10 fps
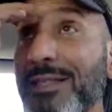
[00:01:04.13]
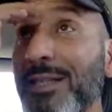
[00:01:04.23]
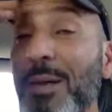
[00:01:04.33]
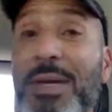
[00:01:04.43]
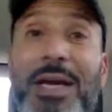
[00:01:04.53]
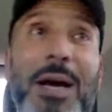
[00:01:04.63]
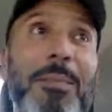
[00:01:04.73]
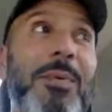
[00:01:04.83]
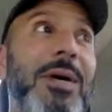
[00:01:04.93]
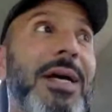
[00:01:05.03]
It's coming
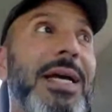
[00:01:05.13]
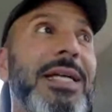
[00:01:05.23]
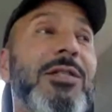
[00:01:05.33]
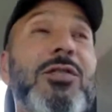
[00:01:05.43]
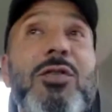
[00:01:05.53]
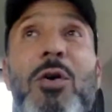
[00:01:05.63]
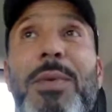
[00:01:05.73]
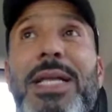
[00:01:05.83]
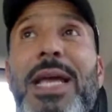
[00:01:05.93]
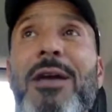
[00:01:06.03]
up in so
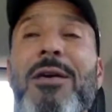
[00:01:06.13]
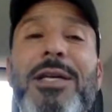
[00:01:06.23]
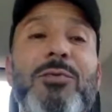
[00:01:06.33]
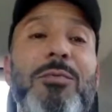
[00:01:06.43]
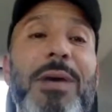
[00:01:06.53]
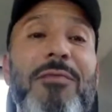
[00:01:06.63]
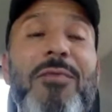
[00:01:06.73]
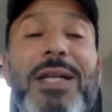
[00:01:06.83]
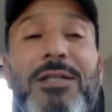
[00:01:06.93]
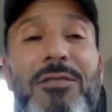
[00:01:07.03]
many areas with my
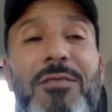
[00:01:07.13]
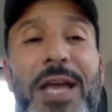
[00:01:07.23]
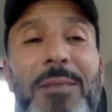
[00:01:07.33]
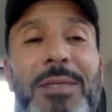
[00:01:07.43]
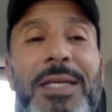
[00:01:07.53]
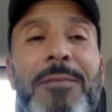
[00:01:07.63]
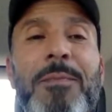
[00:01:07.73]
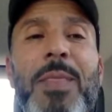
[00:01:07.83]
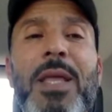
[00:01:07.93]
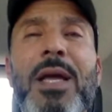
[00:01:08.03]
friends and family,
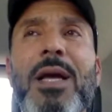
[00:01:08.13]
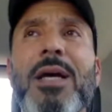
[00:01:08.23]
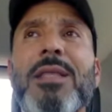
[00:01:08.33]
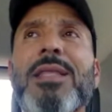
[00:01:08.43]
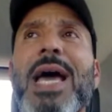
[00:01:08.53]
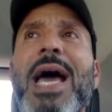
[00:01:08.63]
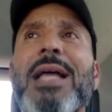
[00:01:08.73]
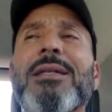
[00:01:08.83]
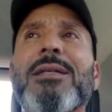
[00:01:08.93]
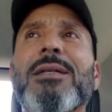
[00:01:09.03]

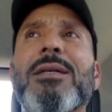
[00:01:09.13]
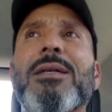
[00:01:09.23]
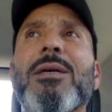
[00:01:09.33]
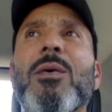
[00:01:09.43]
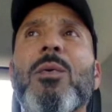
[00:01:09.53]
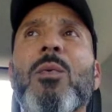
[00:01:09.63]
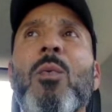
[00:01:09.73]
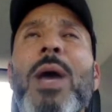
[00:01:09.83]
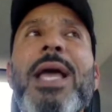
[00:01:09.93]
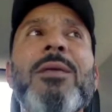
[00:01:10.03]
that
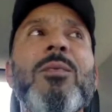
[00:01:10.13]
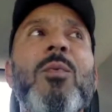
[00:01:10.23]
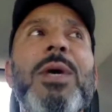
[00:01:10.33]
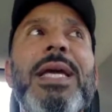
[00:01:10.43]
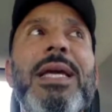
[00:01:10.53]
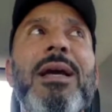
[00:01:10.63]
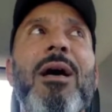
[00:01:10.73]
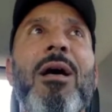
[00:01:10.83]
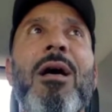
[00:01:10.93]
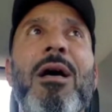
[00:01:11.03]
when we
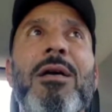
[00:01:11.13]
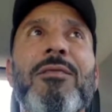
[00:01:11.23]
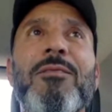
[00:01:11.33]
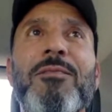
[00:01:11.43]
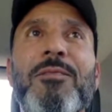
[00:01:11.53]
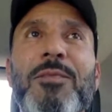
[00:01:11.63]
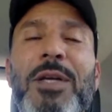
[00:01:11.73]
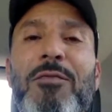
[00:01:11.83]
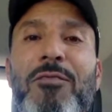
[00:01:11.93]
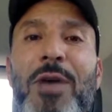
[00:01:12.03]
are
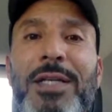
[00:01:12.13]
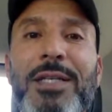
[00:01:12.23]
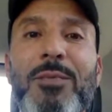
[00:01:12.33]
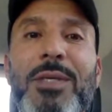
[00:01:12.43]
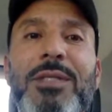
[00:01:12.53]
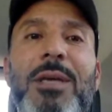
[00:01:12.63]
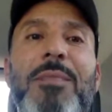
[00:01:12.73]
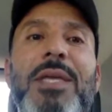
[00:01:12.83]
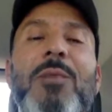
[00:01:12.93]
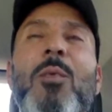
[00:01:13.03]
confronted with
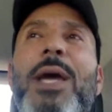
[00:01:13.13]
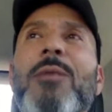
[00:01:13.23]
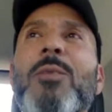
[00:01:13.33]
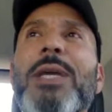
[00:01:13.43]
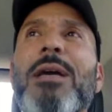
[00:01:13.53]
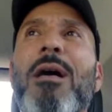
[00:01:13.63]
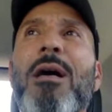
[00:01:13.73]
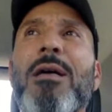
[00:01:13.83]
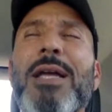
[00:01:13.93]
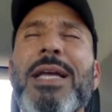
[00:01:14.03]
something, when we
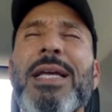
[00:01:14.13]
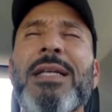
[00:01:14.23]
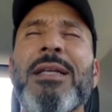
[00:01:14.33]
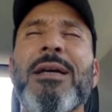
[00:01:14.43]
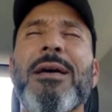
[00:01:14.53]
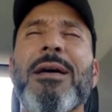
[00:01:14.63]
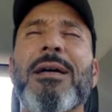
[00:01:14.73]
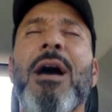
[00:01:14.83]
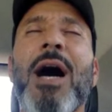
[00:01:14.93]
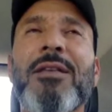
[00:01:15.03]
are in
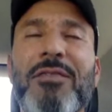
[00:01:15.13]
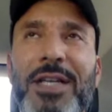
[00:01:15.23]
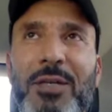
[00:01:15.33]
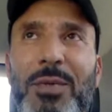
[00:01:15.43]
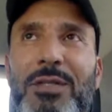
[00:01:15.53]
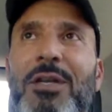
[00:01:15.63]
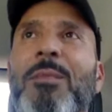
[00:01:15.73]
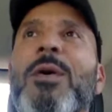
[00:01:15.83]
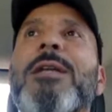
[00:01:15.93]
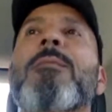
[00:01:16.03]
conflict with
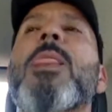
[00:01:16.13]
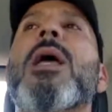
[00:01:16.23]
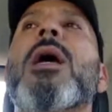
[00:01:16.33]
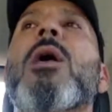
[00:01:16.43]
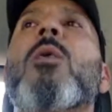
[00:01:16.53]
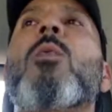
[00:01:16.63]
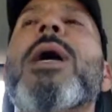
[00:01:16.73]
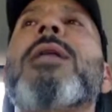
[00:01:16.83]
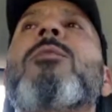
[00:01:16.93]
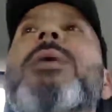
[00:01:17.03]
someone,
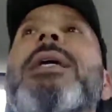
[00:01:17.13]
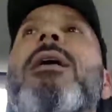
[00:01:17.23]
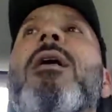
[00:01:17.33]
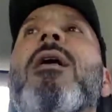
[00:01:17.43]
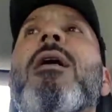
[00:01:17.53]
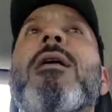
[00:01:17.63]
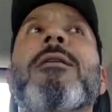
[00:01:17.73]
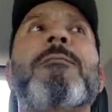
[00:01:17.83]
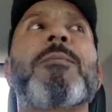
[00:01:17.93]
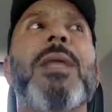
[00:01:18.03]
when we
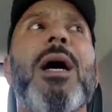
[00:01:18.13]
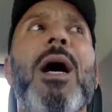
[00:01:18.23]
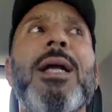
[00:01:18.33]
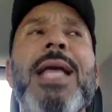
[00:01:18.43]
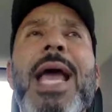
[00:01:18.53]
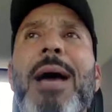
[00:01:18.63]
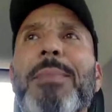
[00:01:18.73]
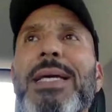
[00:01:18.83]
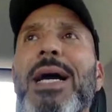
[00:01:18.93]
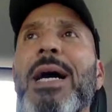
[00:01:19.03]
are
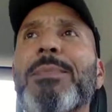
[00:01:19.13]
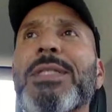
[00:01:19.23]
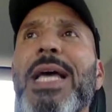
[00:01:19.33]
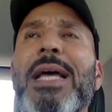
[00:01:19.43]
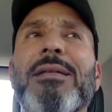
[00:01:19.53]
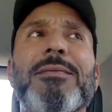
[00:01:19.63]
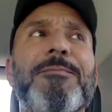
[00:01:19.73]
unhappy, upset,